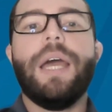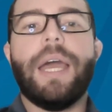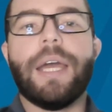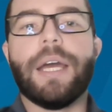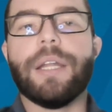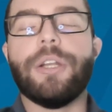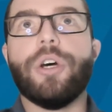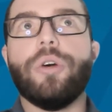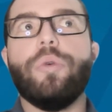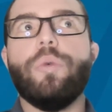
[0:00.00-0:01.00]

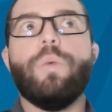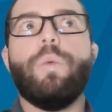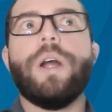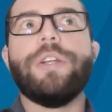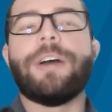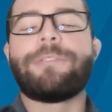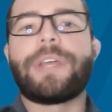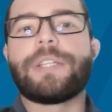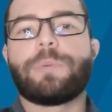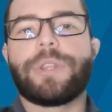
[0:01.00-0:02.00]
And when you have
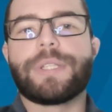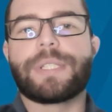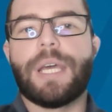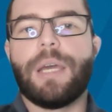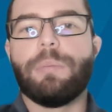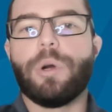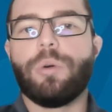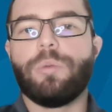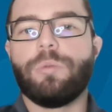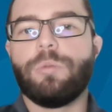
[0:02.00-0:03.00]
things with the same
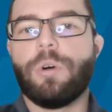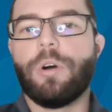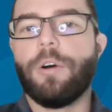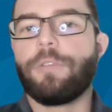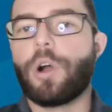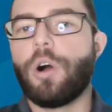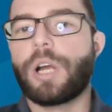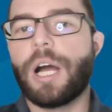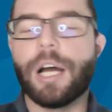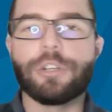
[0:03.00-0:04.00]
overall
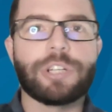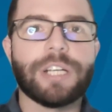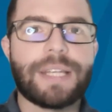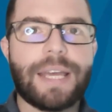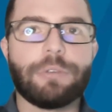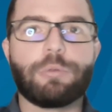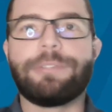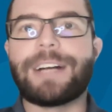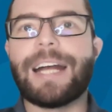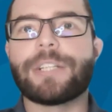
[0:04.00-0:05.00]
contrast and
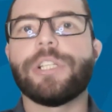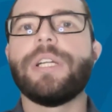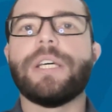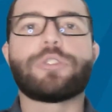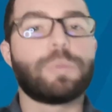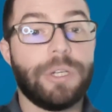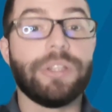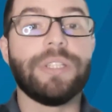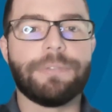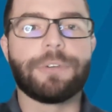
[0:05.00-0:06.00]
refraction, it's
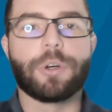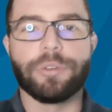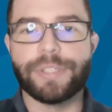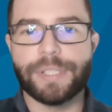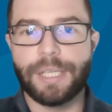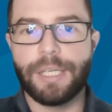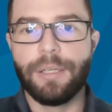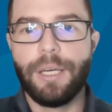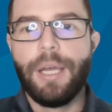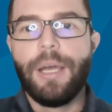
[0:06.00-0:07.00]
really difficult to see.
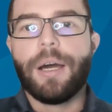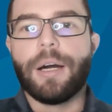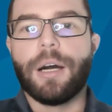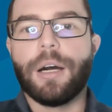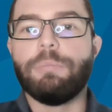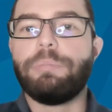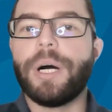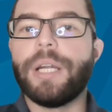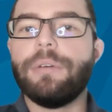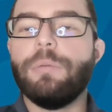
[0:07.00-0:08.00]

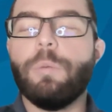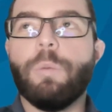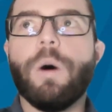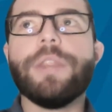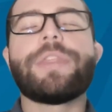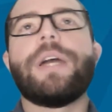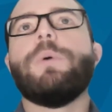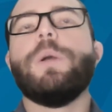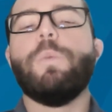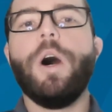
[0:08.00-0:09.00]
But one thing
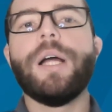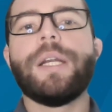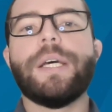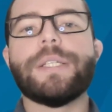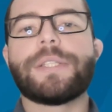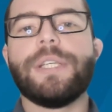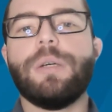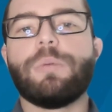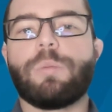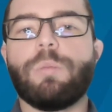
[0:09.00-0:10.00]
we want is
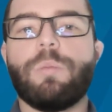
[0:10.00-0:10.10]
the